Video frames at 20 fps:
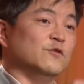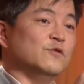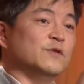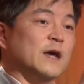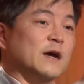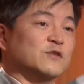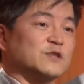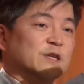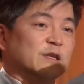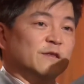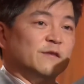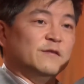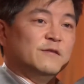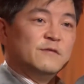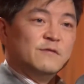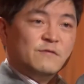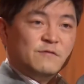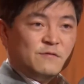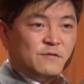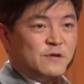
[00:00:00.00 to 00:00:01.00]

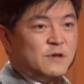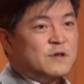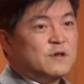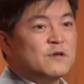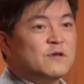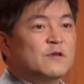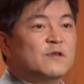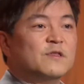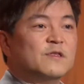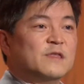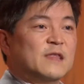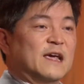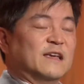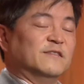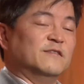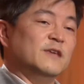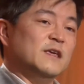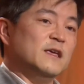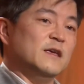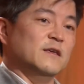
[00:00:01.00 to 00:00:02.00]

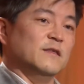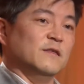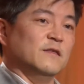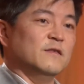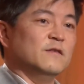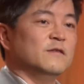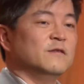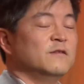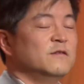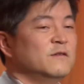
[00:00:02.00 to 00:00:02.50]
2019,